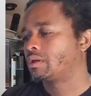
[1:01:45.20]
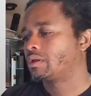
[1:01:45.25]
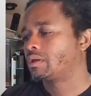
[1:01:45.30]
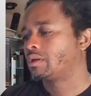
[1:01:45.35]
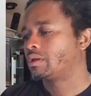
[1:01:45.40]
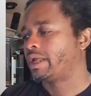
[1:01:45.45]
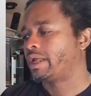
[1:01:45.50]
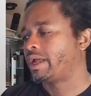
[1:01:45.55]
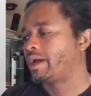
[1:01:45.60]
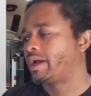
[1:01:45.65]

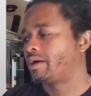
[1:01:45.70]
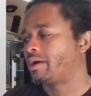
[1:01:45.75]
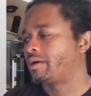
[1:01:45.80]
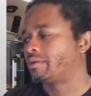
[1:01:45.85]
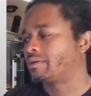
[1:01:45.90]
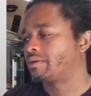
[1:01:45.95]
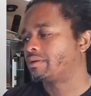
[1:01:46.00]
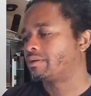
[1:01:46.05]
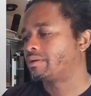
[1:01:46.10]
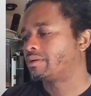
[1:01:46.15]
Now,
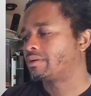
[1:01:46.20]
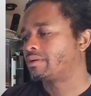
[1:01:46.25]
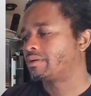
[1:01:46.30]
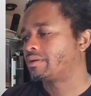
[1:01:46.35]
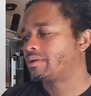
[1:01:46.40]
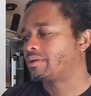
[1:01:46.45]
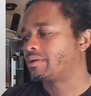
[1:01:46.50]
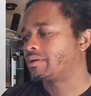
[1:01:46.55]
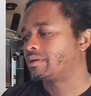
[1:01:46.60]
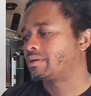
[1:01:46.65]

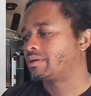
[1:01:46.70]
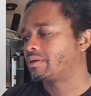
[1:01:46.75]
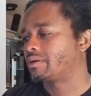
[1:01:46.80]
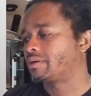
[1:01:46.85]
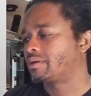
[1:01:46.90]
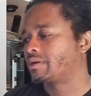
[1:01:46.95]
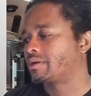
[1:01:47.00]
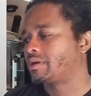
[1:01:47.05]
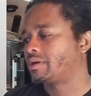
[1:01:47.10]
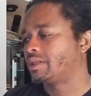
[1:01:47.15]

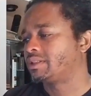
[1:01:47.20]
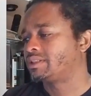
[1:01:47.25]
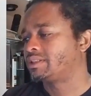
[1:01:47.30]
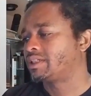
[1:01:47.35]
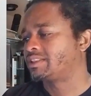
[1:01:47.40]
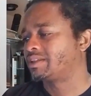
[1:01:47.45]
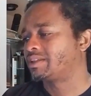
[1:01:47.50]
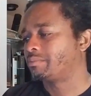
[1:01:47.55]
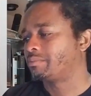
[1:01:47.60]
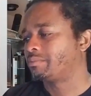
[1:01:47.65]
it says
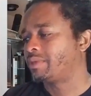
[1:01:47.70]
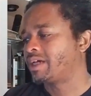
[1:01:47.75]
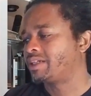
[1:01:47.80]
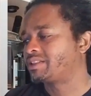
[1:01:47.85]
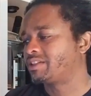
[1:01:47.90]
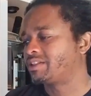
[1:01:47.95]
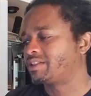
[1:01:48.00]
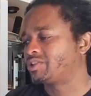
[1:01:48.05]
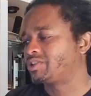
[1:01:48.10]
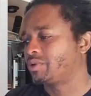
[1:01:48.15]
a
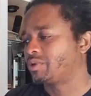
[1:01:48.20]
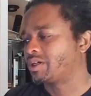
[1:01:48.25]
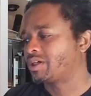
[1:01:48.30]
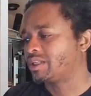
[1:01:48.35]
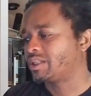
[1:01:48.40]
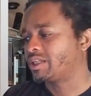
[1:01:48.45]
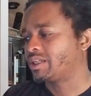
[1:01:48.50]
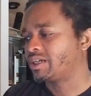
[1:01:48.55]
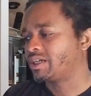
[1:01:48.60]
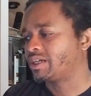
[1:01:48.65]
message with
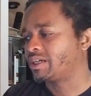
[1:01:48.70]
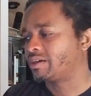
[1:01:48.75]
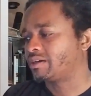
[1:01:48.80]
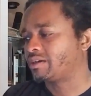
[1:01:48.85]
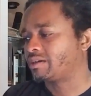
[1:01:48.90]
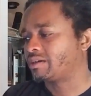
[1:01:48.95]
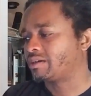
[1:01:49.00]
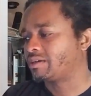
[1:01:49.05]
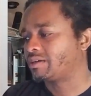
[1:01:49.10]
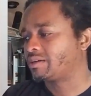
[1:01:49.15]
clear
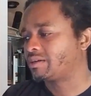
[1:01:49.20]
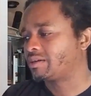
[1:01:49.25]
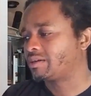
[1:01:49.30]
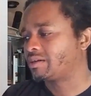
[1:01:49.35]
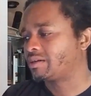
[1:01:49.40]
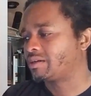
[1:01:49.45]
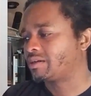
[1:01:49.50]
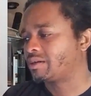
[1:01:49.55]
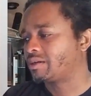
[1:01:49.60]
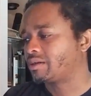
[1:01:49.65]

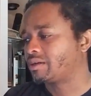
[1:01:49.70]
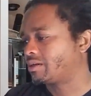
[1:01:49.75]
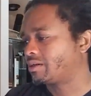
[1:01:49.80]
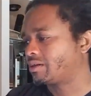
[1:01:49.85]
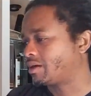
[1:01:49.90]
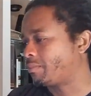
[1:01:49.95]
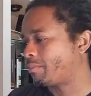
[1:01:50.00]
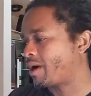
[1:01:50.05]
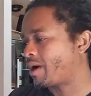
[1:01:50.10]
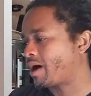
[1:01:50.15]

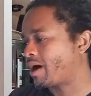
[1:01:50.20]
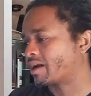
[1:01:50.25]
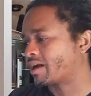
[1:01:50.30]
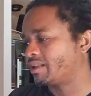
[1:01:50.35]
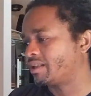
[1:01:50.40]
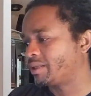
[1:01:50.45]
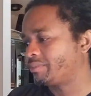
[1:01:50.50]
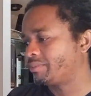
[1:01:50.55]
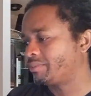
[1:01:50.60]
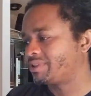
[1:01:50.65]

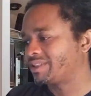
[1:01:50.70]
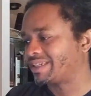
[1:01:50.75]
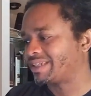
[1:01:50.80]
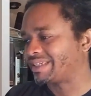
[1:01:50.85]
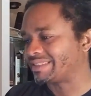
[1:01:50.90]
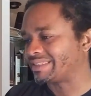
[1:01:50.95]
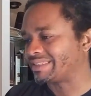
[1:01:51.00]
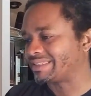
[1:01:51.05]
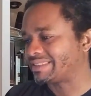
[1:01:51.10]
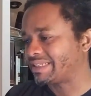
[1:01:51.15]
apocalyptic
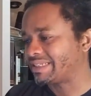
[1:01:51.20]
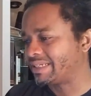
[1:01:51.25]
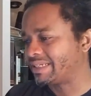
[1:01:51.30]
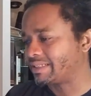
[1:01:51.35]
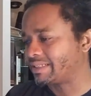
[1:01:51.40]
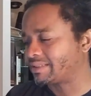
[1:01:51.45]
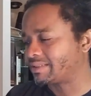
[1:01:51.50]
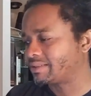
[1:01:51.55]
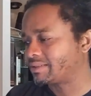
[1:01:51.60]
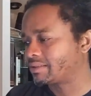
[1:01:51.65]

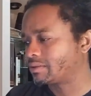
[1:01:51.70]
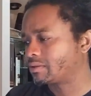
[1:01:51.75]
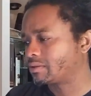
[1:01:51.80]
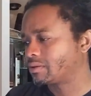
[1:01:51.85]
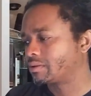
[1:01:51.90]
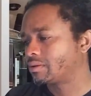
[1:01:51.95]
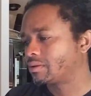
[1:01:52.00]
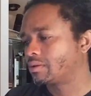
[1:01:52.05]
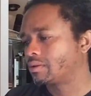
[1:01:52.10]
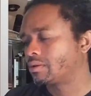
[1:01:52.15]
intent.
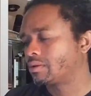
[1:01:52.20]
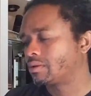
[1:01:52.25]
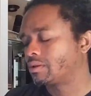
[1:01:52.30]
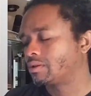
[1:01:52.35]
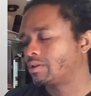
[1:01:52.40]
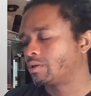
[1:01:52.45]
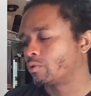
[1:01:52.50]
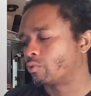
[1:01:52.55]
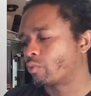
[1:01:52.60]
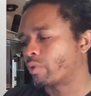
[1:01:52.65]

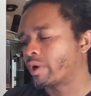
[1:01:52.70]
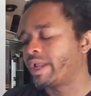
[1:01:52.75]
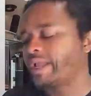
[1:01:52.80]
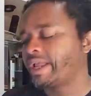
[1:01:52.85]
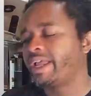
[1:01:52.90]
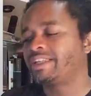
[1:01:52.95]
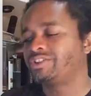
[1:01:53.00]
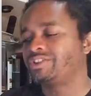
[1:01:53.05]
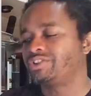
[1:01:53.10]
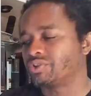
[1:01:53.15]
The
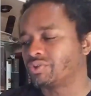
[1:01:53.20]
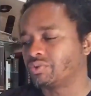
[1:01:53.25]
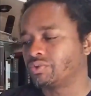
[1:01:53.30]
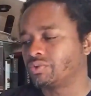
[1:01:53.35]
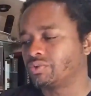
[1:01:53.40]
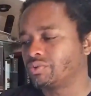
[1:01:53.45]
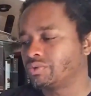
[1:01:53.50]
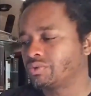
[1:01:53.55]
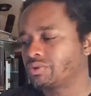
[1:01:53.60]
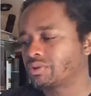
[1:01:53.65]
Red
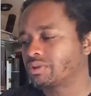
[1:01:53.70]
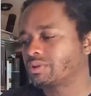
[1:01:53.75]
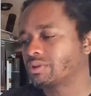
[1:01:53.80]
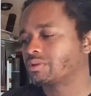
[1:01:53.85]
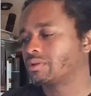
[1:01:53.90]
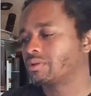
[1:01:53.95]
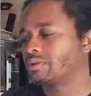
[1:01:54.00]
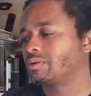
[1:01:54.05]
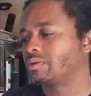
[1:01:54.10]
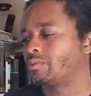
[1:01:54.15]
Jews
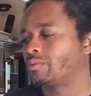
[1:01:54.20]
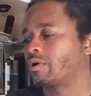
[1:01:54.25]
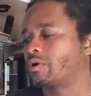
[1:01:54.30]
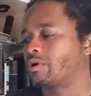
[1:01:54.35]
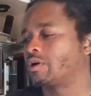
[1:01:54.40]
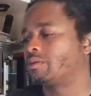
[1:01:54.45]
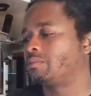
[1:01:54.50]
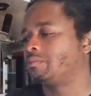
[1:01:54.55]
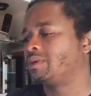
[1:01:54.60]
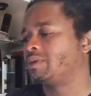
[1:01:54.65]
were
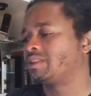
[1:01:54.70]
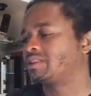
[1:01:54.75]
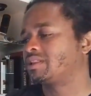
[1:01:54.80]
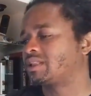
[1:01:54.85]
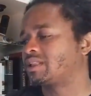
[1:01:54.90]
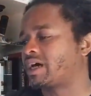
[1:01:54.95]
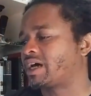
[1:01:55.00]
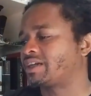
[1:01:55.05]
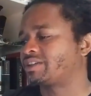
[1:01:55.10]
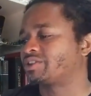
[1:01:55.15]
a
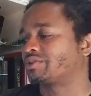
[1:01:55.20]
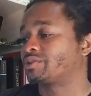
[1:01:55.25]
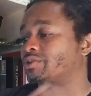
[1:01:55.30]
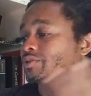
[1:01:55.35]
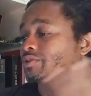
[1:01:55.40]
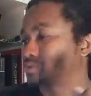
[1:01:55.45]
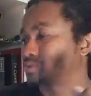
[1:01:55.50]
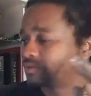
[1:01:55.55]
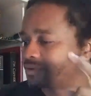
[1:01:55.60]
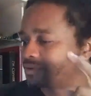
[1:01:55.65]

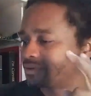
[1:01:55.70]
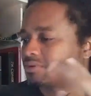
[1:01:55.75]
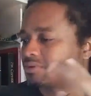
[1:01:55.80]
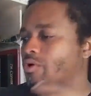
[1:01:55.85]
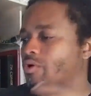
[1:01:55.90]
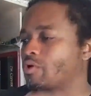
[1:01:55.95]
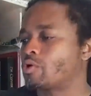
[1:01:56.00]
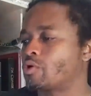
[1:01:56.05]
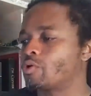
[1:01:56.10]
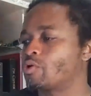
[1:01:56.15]
mythological
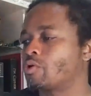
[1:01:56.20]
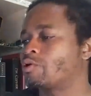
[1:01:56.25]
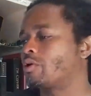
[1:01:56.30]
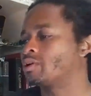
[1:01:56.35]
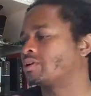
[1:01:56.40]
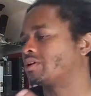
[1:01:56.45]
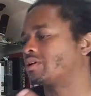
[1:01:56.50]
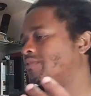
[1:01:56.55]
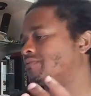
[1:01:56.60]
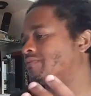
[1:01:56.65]

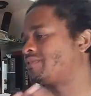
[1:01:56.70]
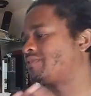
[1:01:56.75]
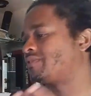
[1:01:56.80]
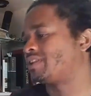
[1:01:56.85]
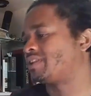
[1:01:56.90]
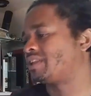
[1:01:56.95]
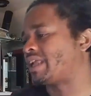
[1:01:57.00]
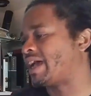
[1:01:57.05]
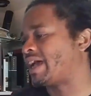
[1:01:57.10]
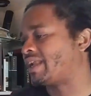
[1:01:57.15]
horde of
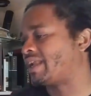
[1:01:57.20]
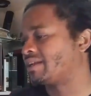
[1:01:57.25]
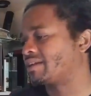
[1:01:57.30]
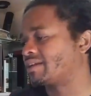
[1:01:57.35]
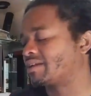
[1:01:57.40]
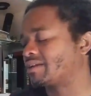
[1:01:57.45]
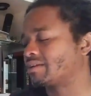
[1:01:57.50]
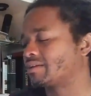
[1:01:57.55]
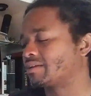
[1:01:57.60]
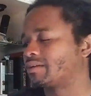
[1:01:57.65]

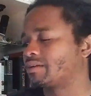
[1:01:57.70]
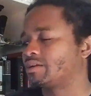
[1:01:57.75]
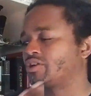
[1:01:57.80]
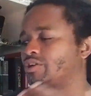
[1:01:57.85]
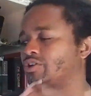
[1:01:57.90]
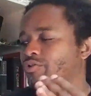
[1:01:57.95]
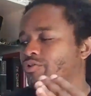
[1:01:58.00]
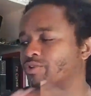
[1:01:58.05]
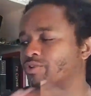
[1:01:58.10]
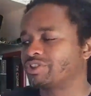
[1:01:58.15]
fanatic,
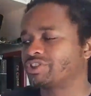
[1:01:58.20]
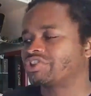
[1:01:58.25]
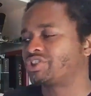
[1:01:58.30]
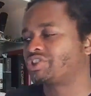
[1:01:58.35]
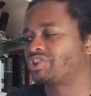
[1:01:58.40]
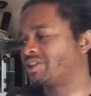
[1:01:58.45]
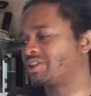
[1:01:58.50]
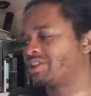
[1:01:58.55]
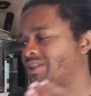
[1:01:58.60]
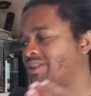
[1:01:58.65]

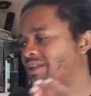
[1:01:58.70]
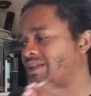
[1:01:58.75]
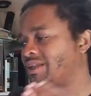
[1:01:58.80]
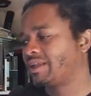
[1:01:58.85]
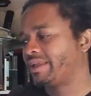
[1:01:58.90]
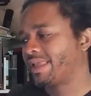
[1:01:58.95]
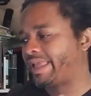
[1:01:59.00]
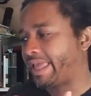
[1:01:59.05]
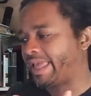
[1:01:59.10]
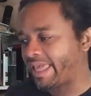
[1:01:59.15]

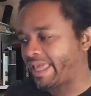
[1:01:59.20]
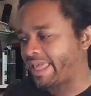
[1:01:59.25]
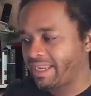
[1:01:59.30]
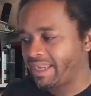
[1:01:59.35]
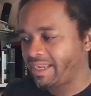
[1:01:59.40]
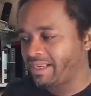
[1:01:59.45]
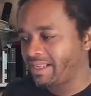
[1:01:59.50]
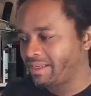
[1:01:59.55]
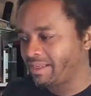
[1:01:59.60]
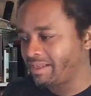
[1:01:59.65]

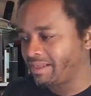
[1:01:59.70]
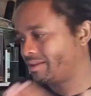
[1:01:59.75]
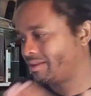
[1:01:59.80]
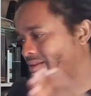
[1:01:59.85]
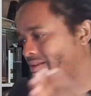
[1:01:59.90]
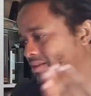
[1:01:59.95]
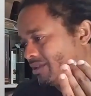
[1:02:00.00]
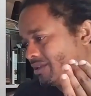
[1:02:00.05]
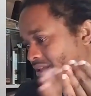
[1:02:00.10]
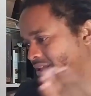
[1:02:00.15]
Christian-hating
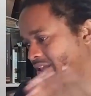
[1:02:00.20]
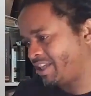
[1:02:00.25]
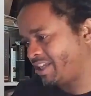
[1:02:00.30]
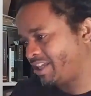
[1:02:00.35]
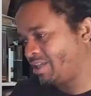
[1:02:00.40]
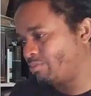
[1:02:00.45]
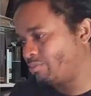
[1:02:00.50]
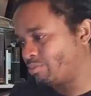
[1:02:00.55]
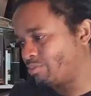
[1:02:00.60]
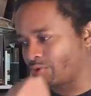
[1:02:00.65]

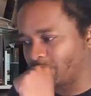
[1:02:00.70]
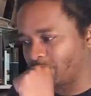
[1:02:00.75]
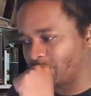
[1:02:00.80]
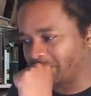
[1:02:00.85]
Hebrews.